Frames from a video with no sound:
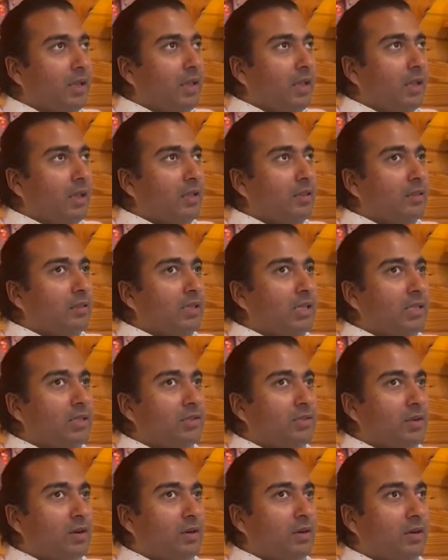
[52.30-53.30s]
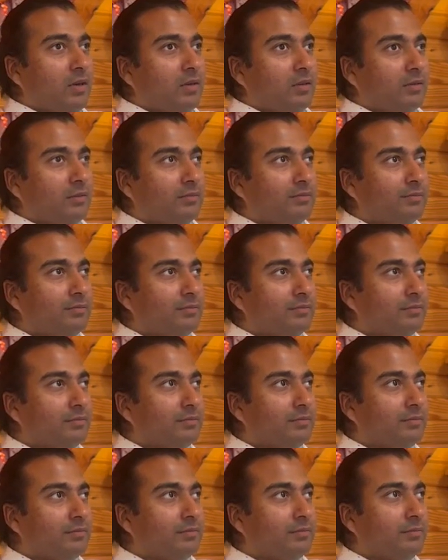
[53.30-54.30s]
And these are
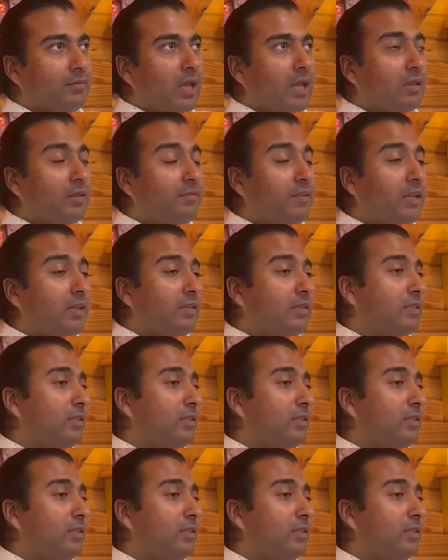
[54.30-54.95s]
elevated